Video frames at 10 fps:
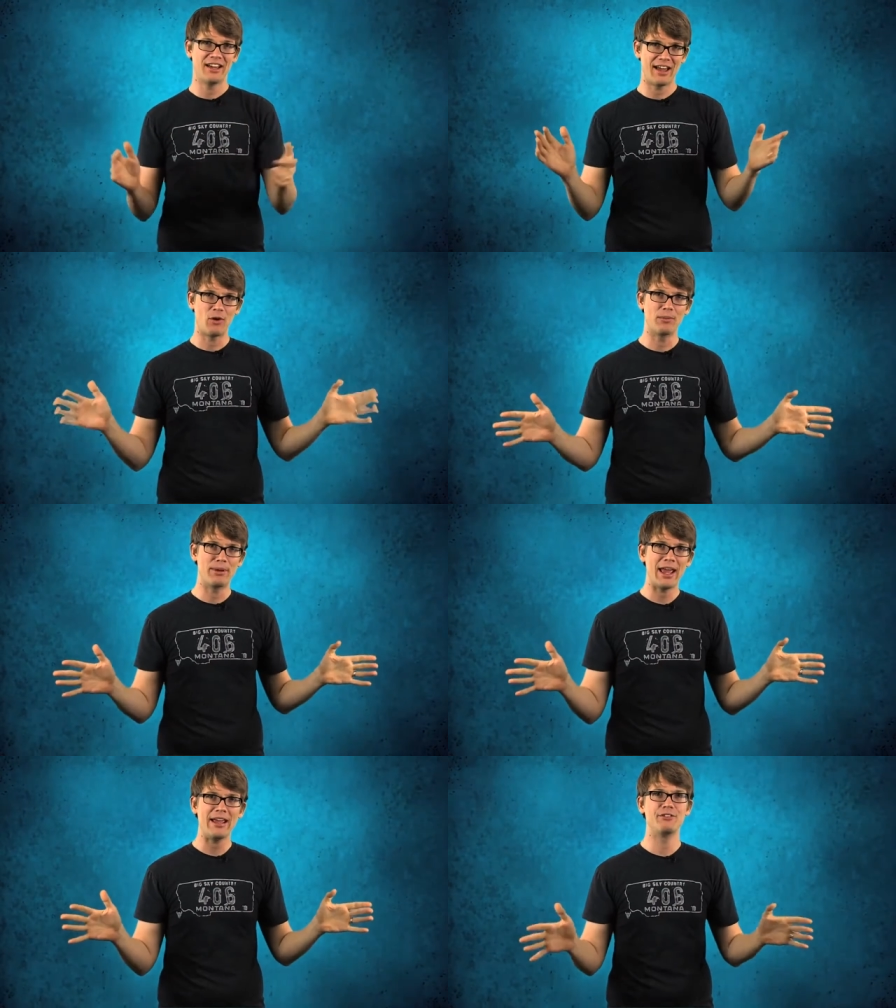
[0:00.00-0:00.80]
how our
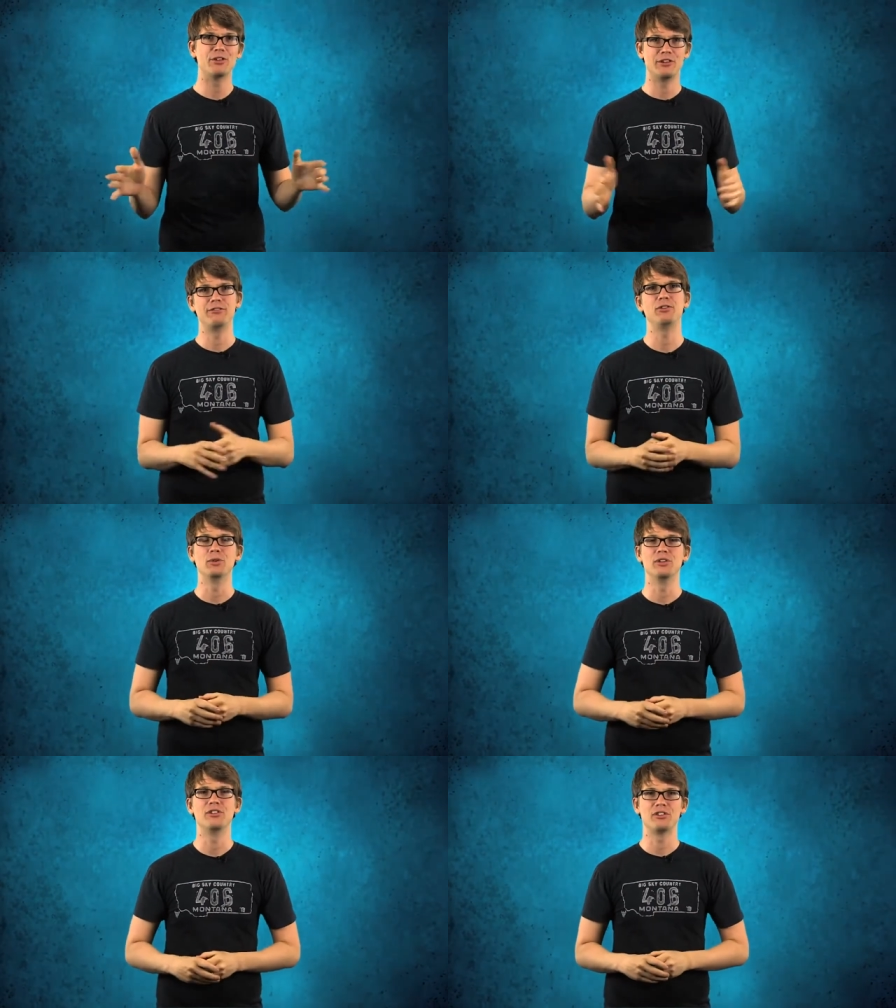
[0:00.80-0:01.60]
behavior
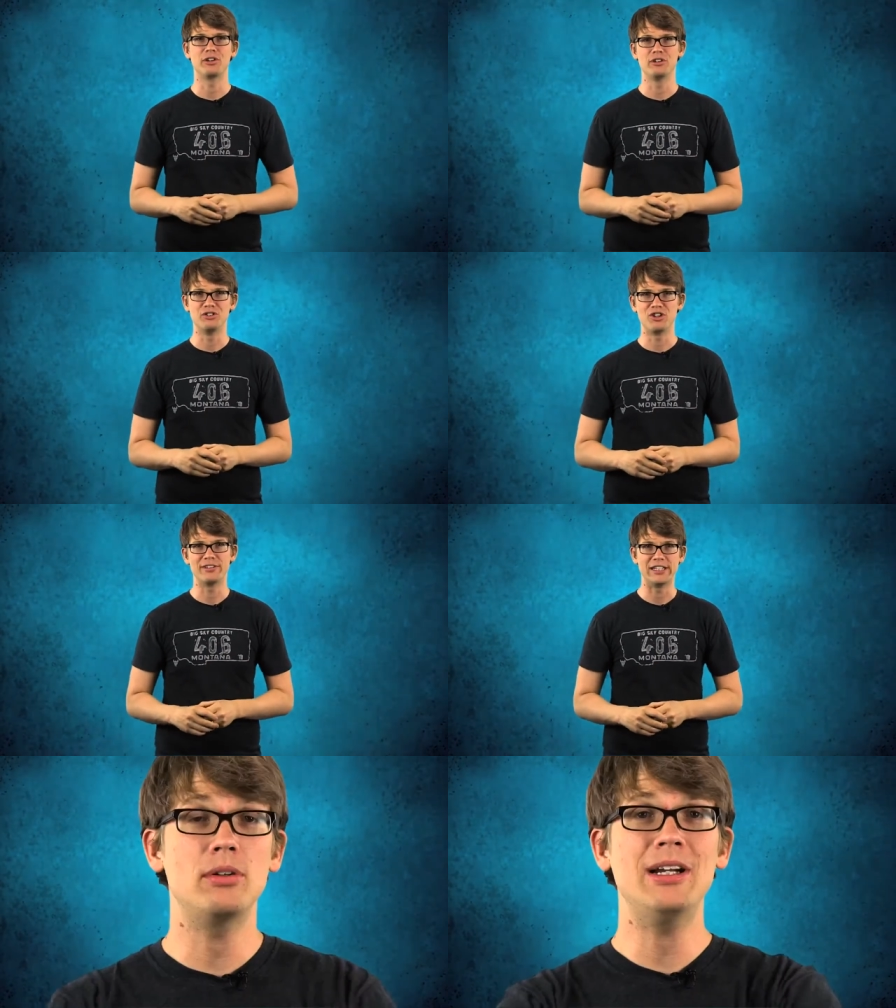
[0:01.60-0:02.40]
influences our
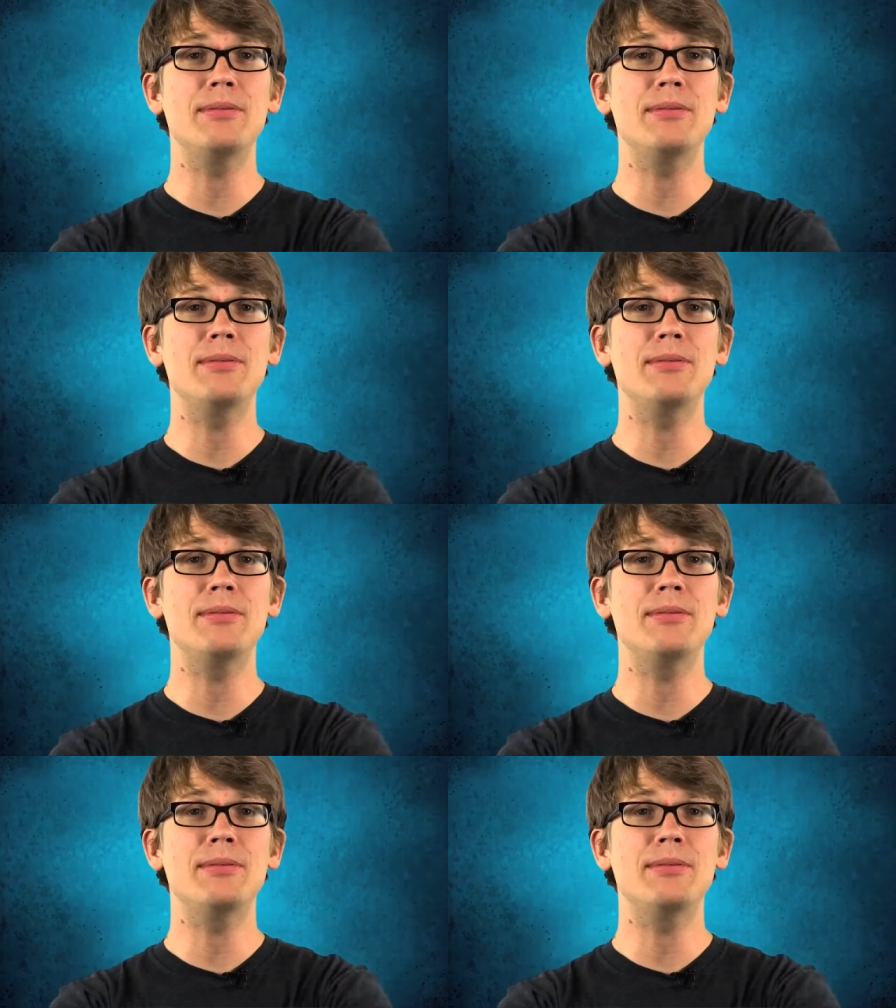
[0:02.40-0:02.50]
longevity. So I'm like,